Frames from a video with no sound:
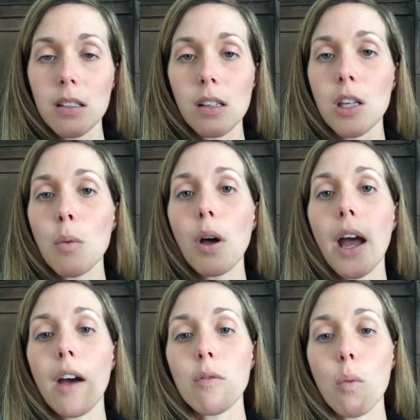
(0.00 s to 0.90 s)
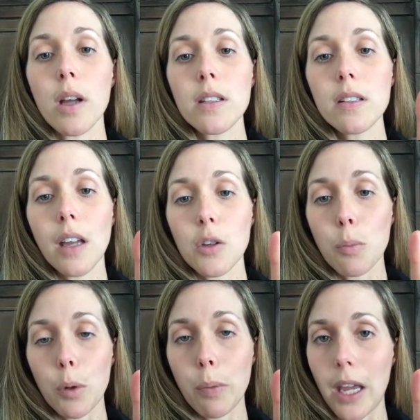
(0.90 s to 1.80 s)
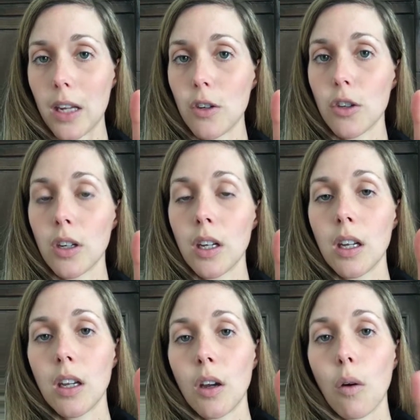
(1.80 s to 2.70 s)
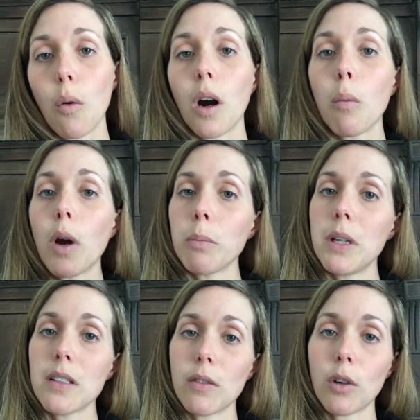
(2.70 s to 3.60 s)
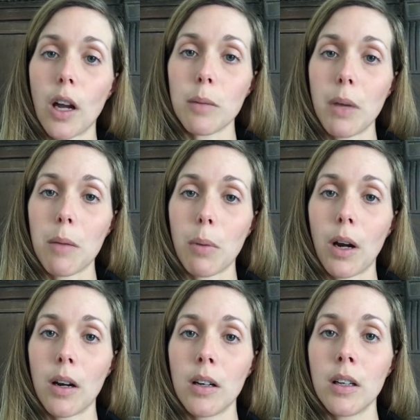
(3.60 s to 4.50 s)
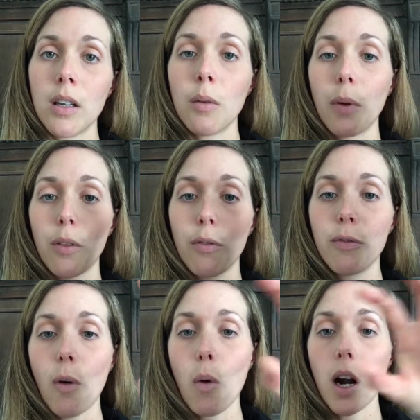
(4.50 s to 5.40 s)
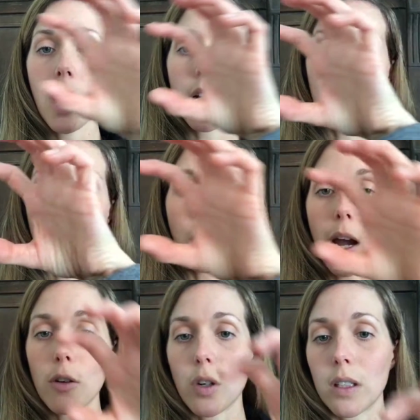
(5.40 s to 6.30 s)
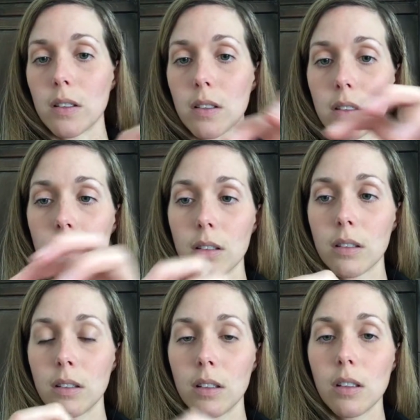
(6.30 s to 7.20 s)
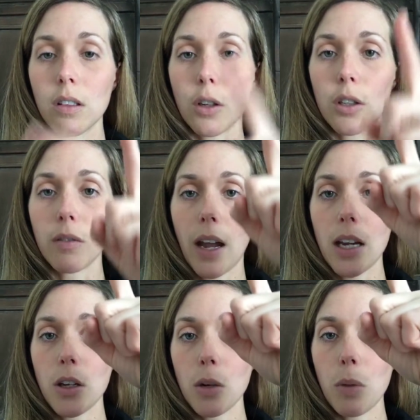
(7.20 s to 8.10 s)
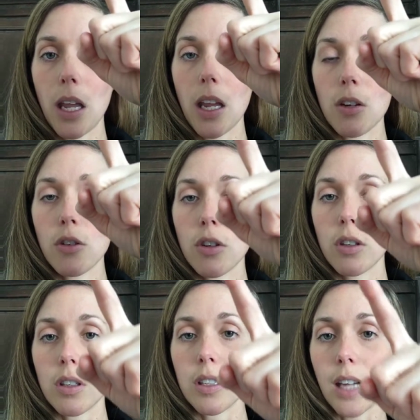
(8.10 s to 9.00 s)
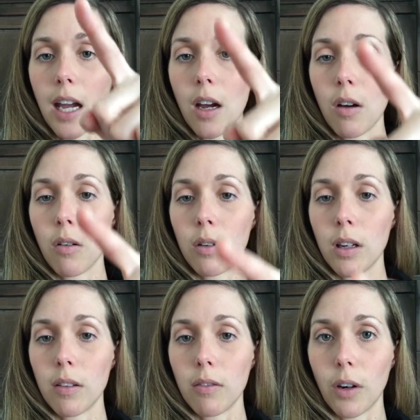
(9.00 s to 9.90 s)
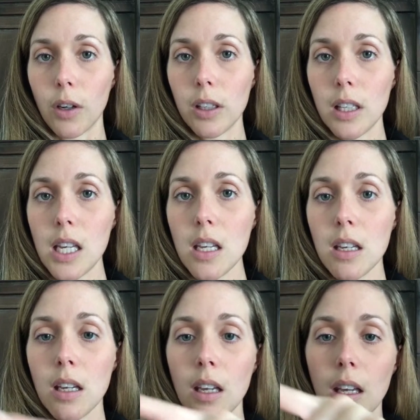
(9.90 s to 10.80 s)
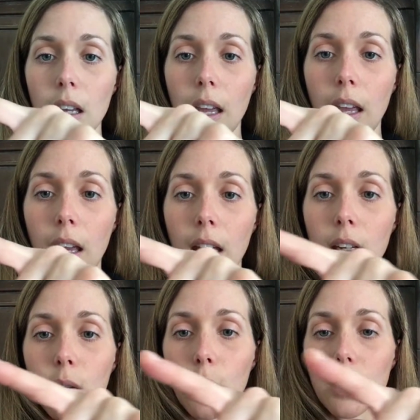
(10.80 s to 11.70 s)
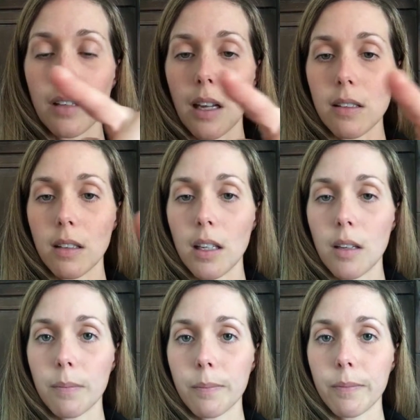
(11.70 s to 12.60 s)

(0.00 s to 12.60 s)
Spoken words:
So you will have 1 sketchbook page or 1 piece of drawing paper with 4 quadrants. So you're dividing your page down vertically and horizontally.